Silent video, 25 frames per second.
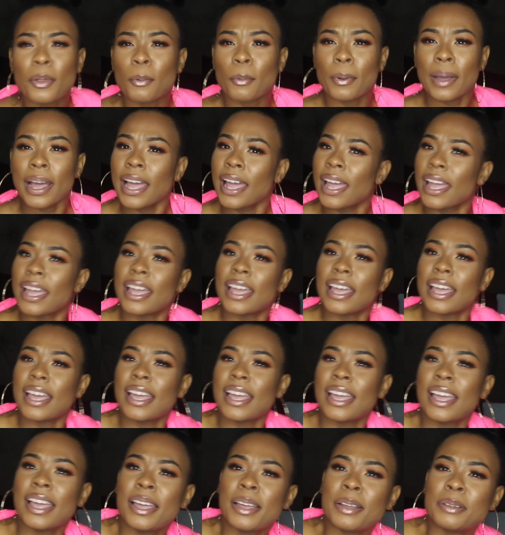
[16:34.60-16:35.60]
the way,
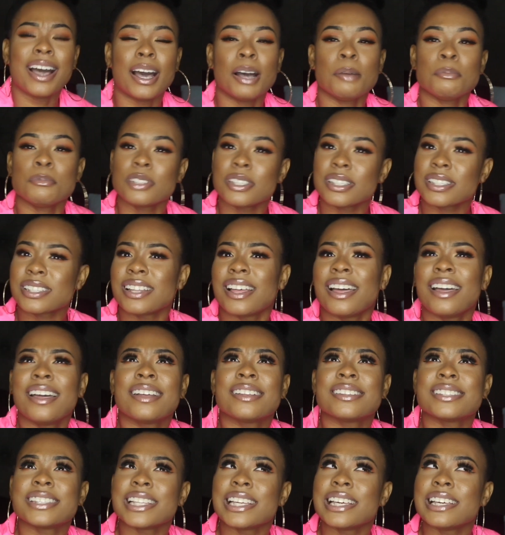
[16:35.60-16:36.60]
and I'm just
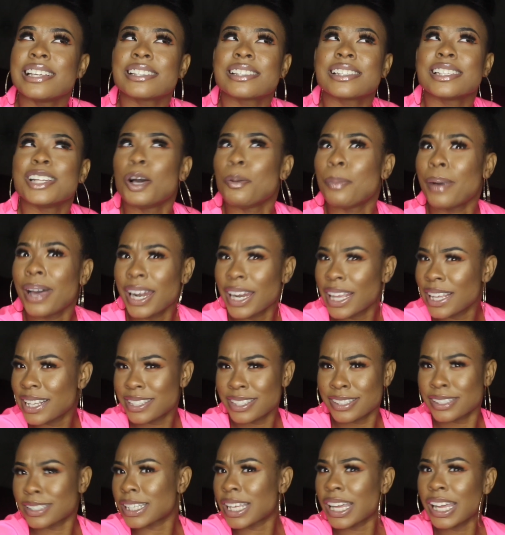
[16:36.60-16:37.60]
like, sis, nobody's
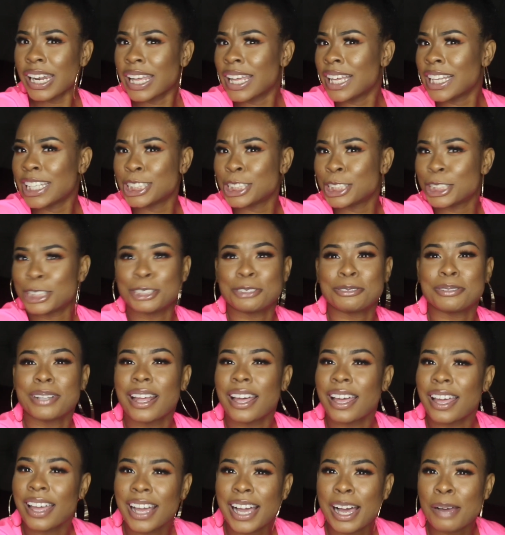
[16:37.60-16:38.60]
gonna hit you.
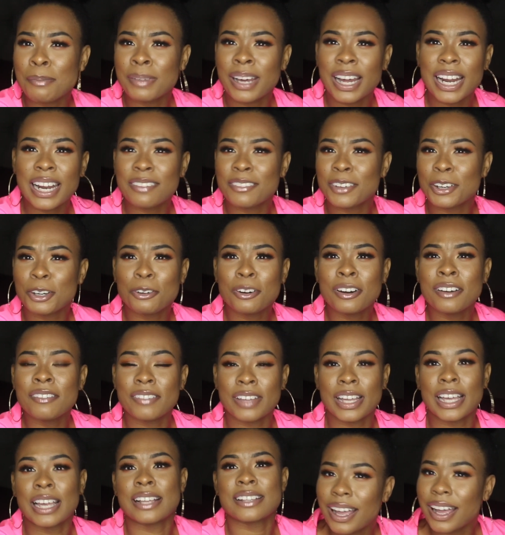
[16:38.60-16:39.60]
Like, I'm not even going
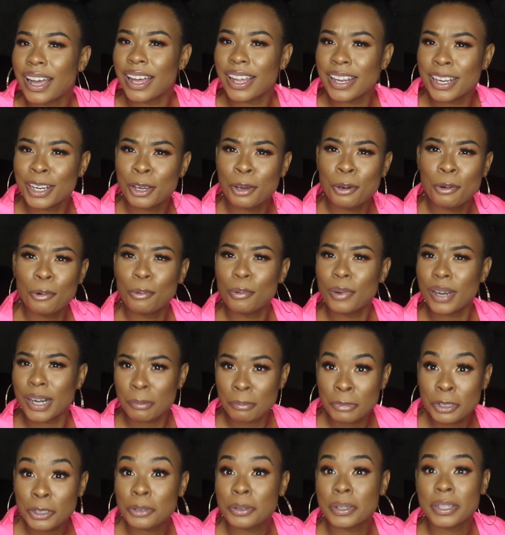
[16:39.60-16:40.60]
fast. I know what
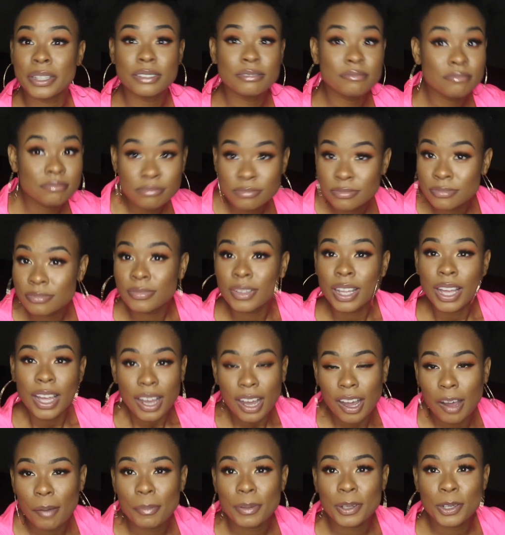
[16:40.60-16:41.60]
I'm doing.
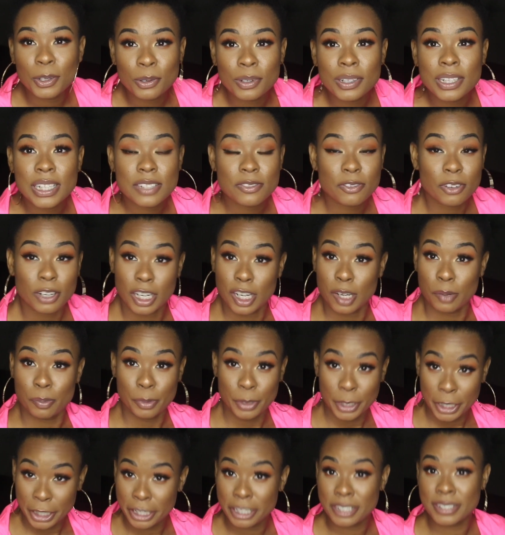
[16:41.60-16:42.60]
I've been doing this for a
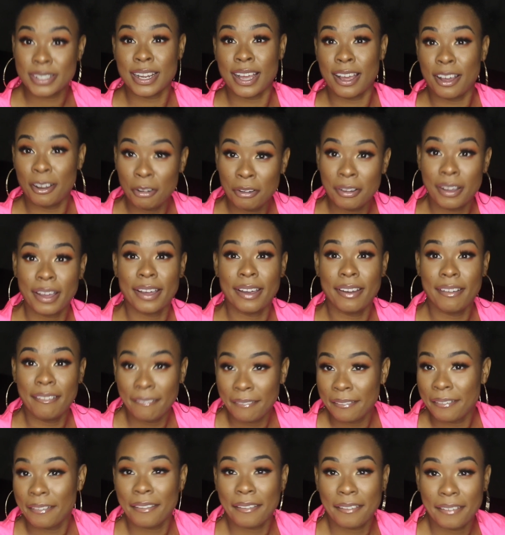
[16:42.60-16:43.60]
couple years now. Okay,
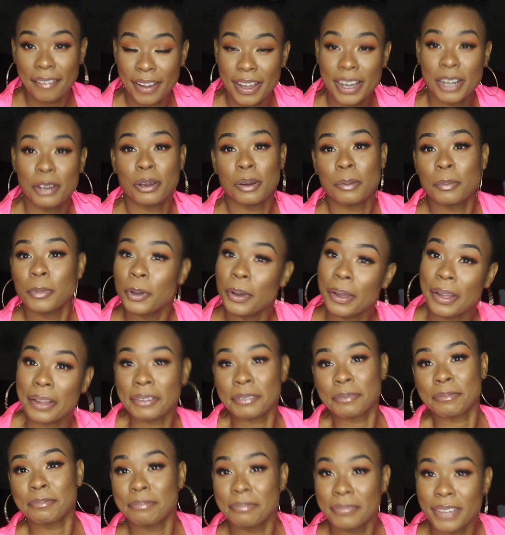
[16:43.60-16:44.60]
I know what I'm doing.
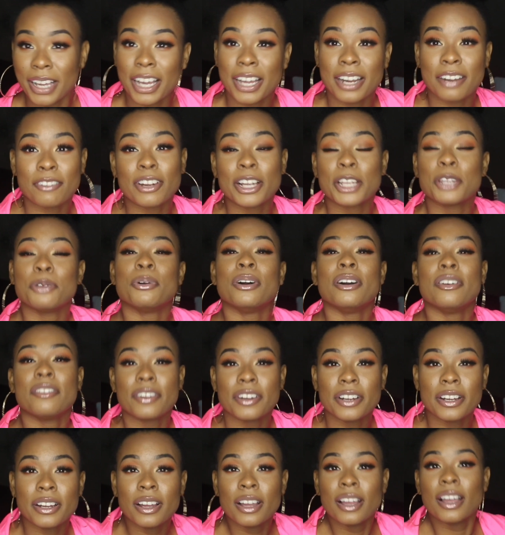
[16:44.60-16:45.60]
I'm not gonna run you
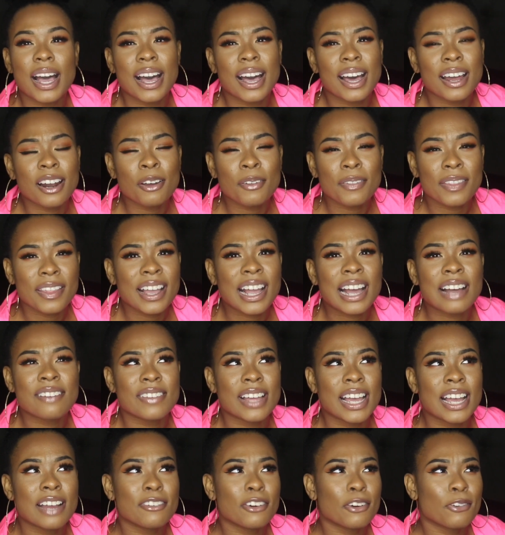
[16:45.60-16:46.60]
over. I don't think I've
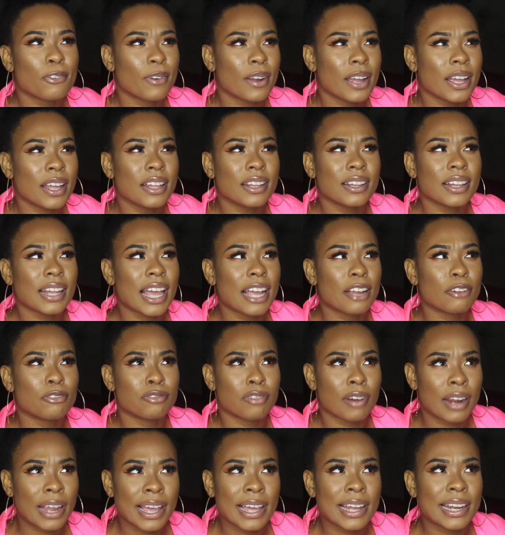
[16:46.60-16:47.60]
ever
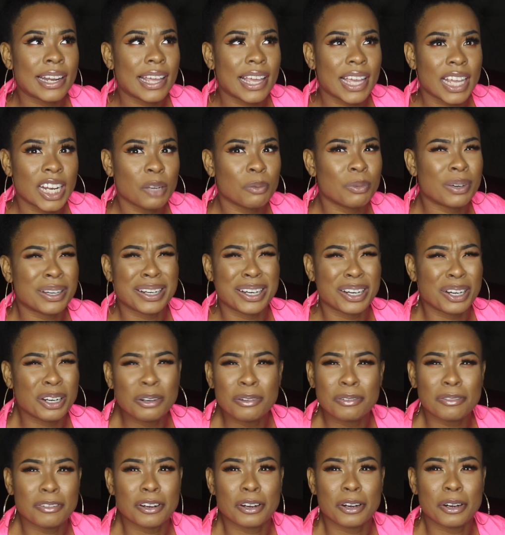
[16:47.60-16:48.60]
ran anyone
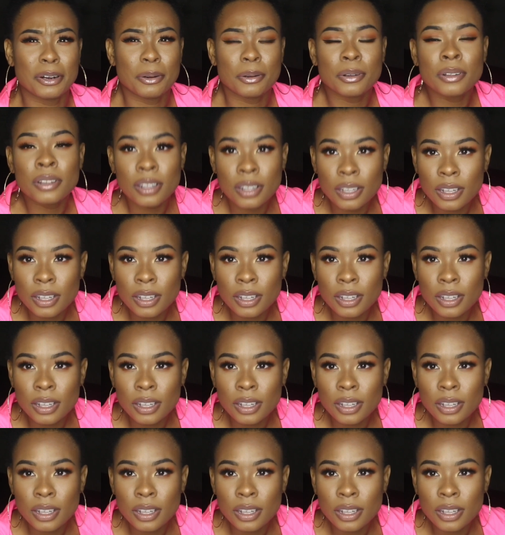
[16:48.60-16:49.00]
over